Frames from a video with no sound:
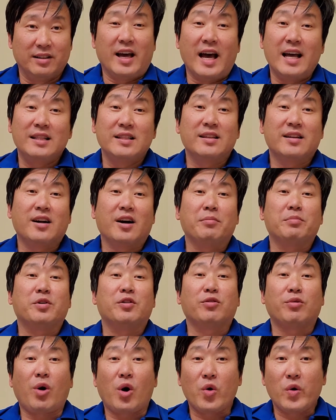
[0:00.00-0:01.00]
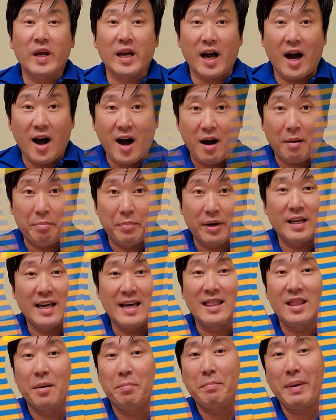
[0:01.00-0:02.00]
ended up growing up
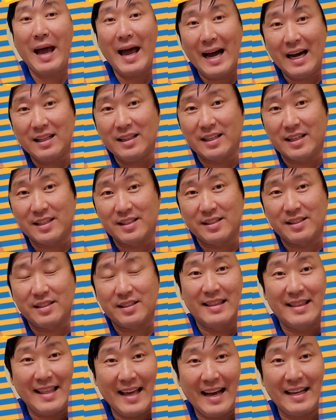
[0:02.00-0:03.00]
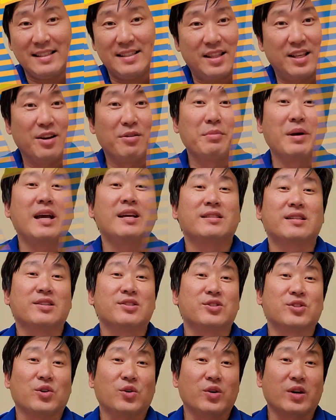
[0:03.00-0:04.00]
in the palace. That's the amazing
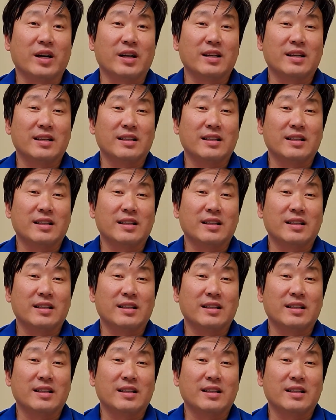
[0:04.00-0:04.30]
story.